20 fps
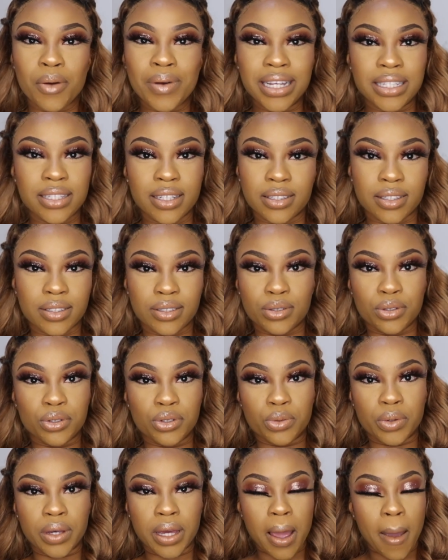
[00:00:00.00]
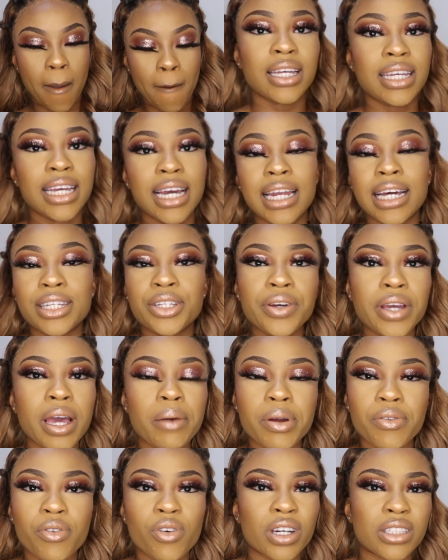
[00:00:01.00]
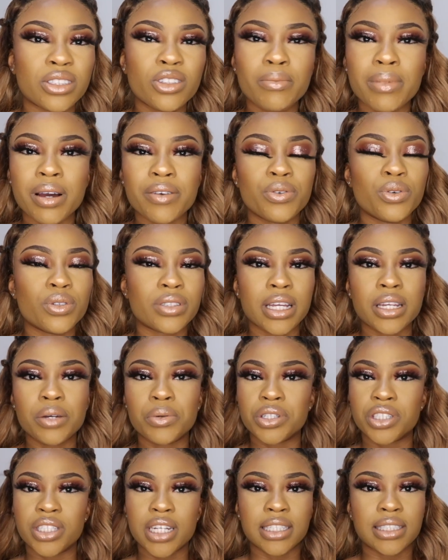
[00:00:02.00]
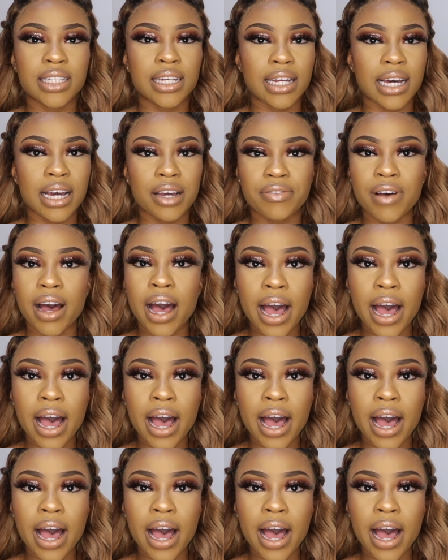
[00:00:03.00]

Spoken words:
Oasis is too sweet. Yeah, like, don't get me wrong, it's not by force anyone shares their life.